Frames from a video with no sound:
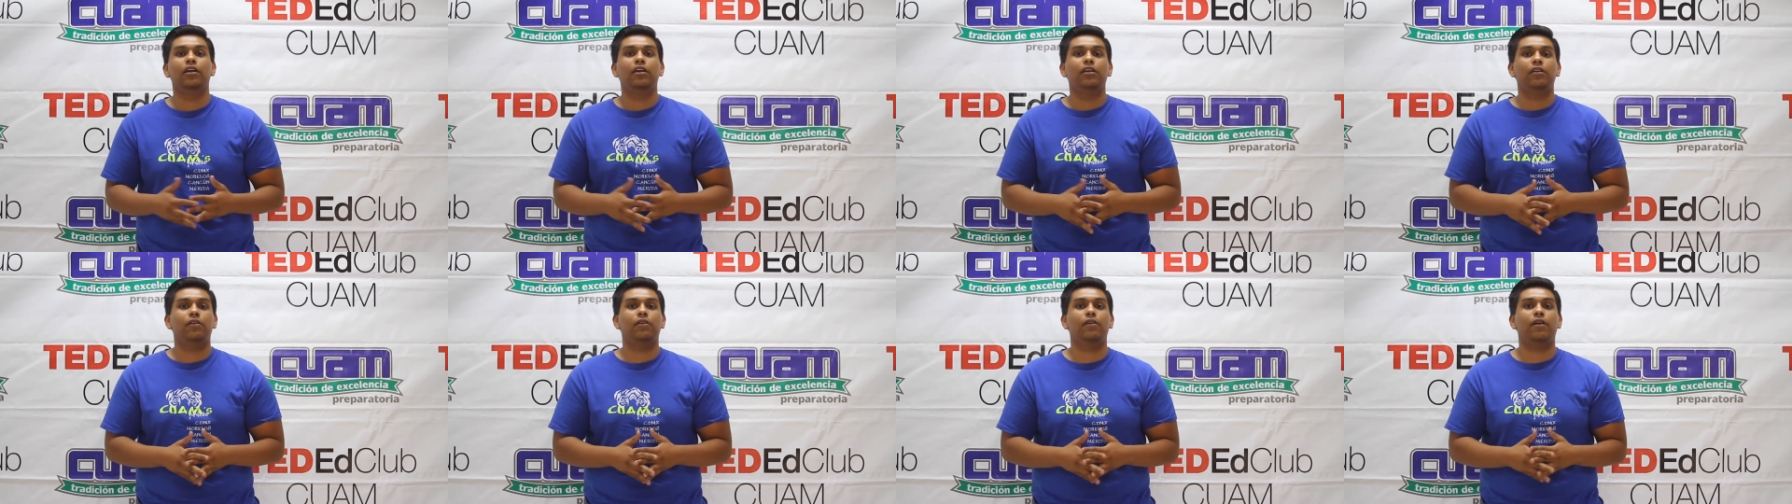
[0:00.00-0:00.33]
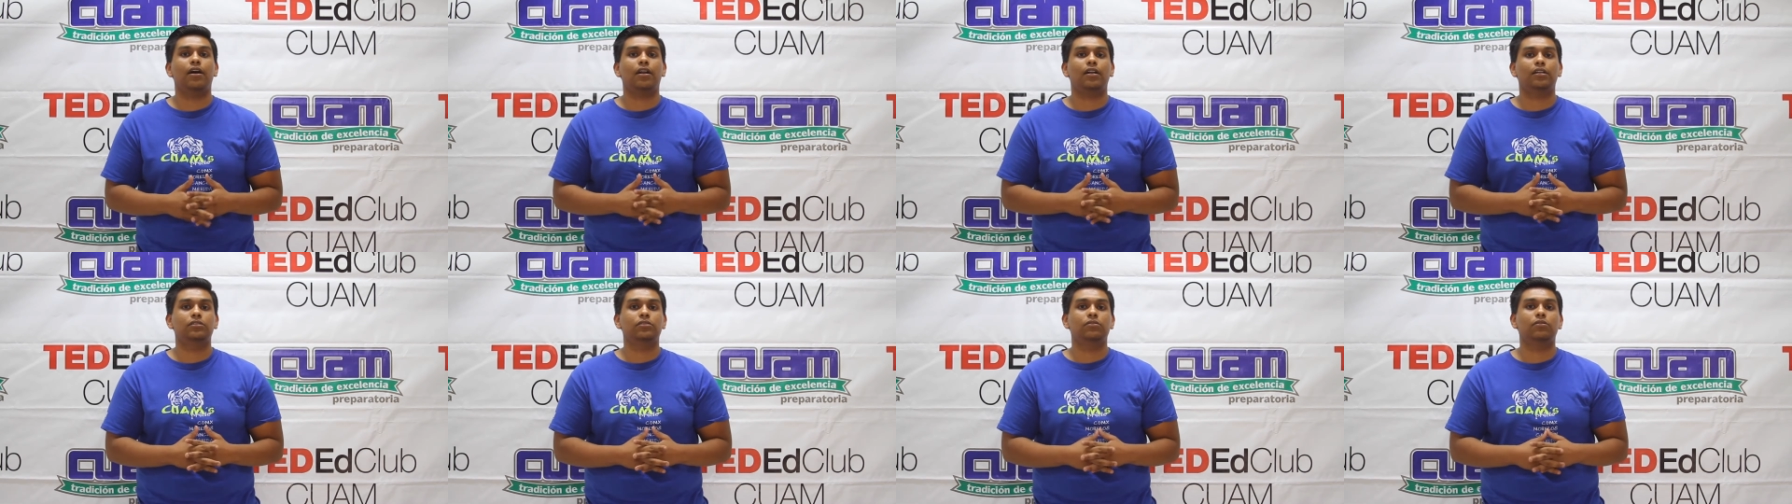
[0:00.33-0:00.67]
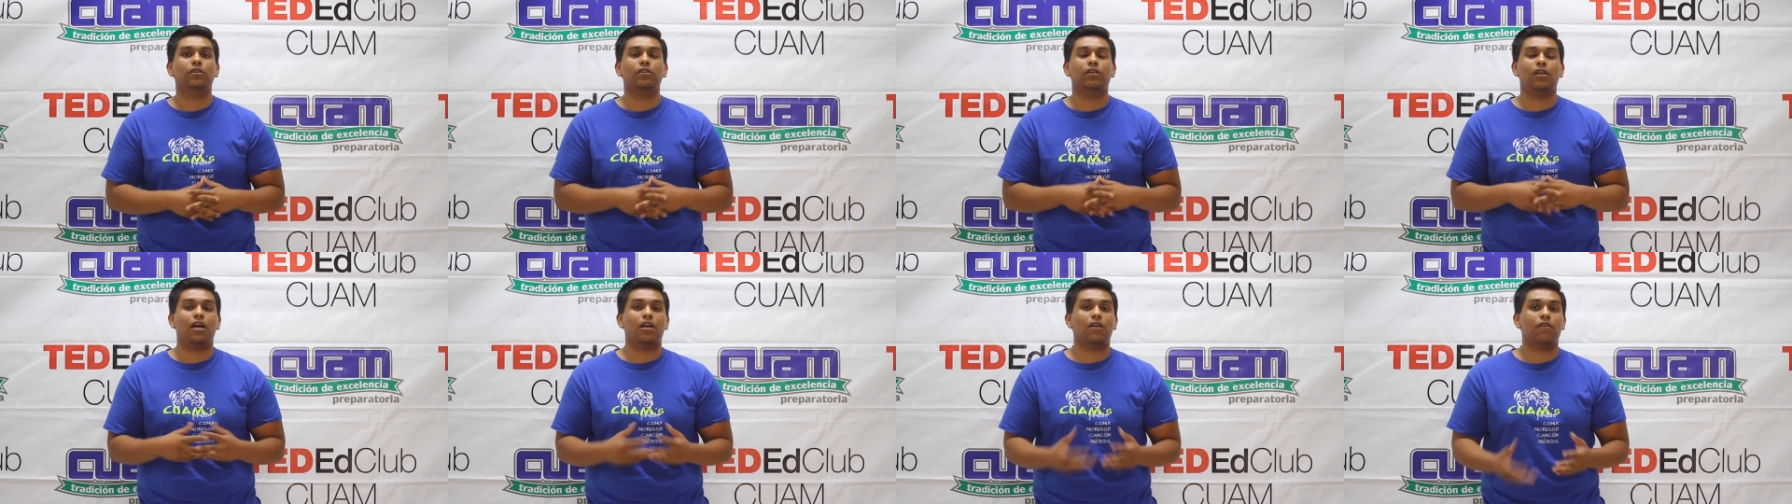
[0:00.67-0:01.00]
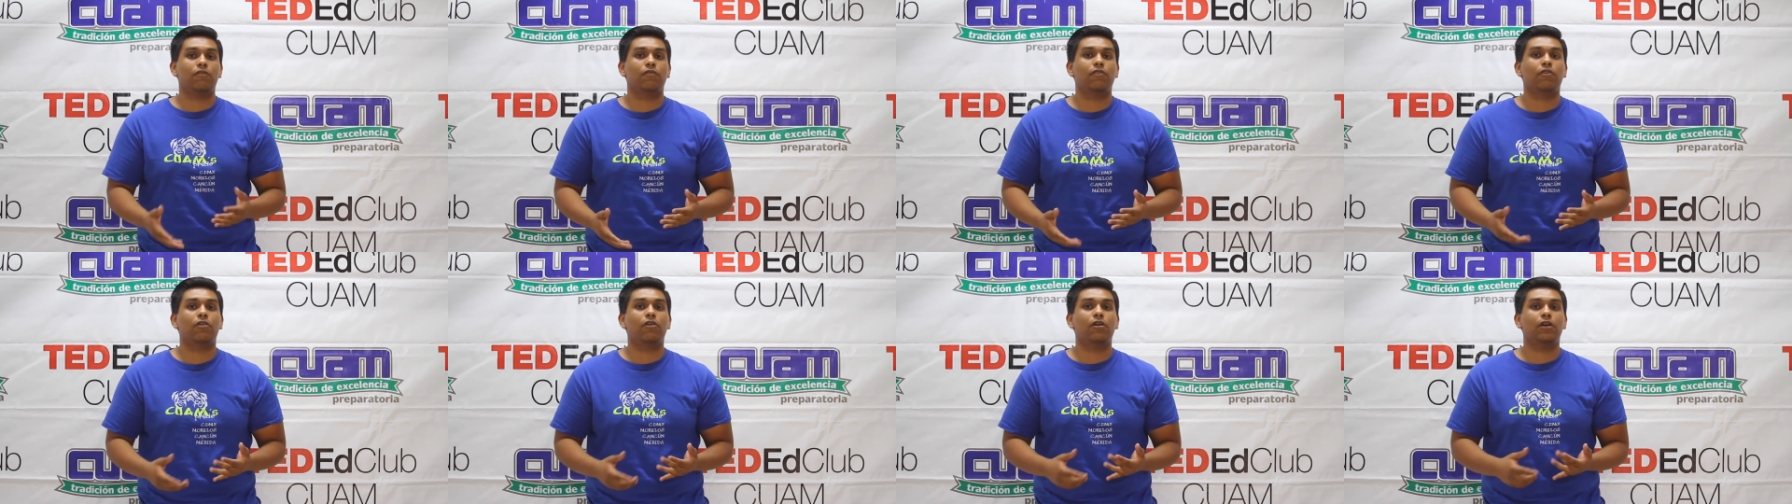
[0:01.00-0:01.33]
You gotta do a lot of
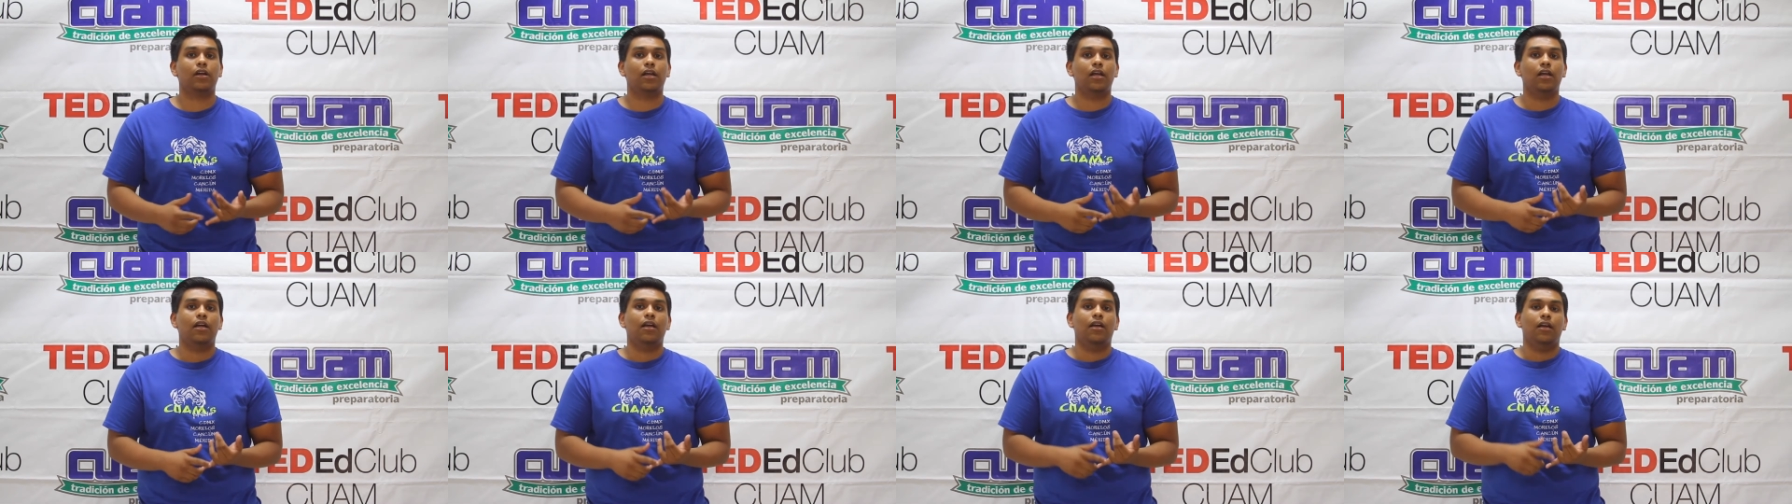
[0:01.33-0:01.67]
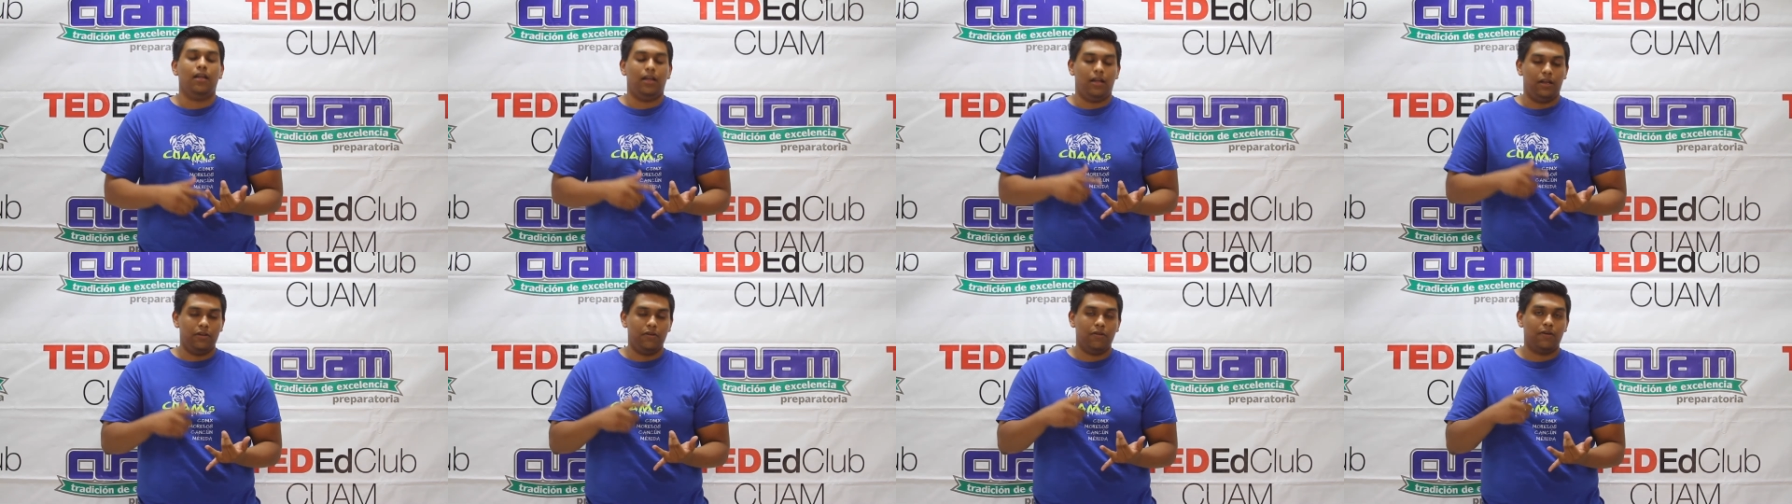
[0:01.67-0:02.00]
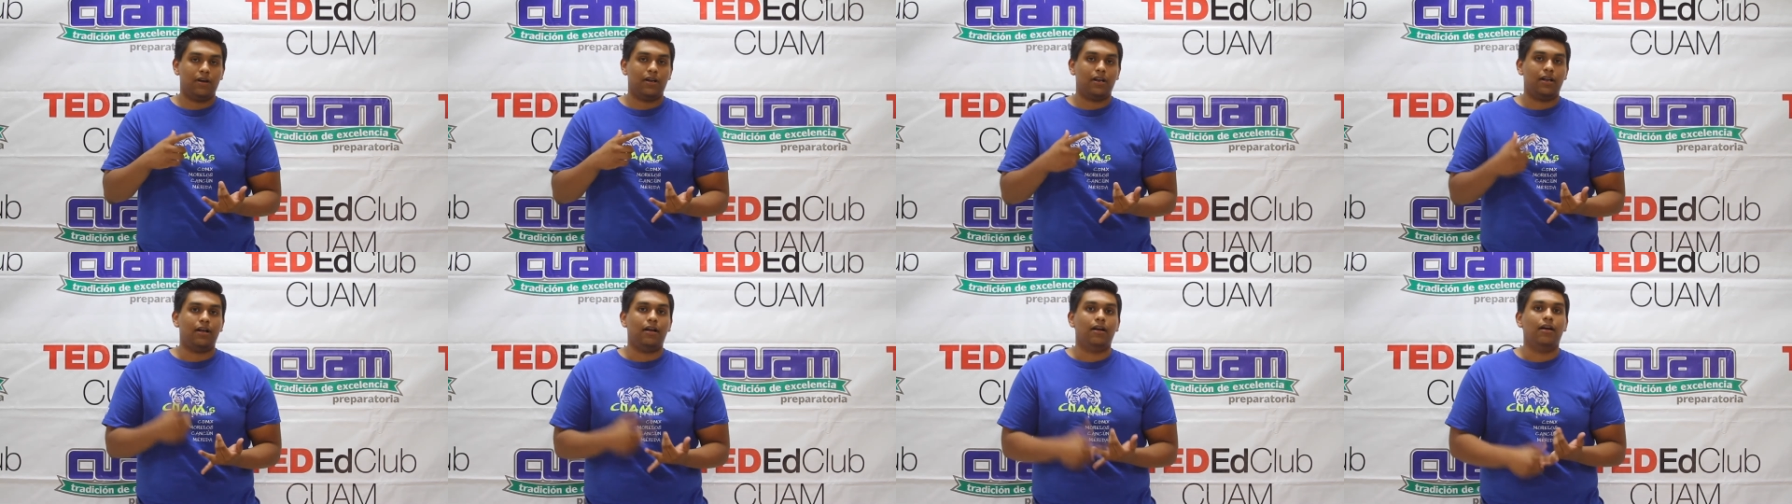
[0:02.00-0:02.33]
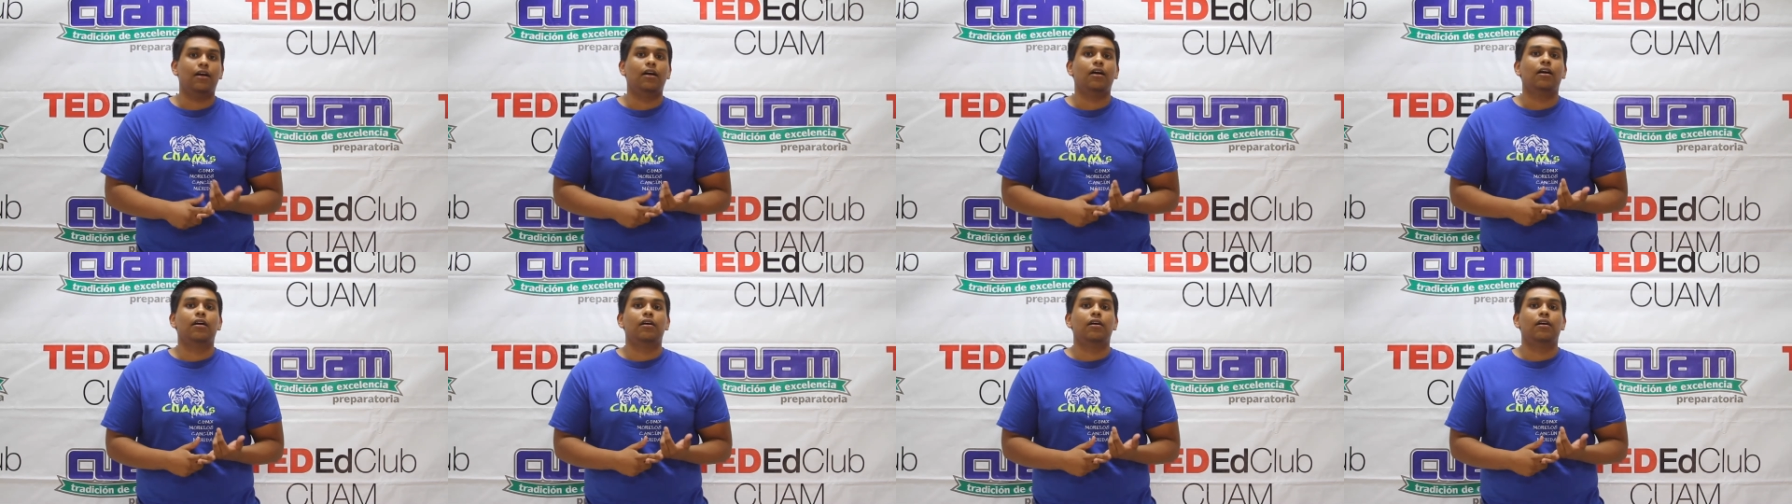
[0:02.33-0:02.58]
work, and you gotta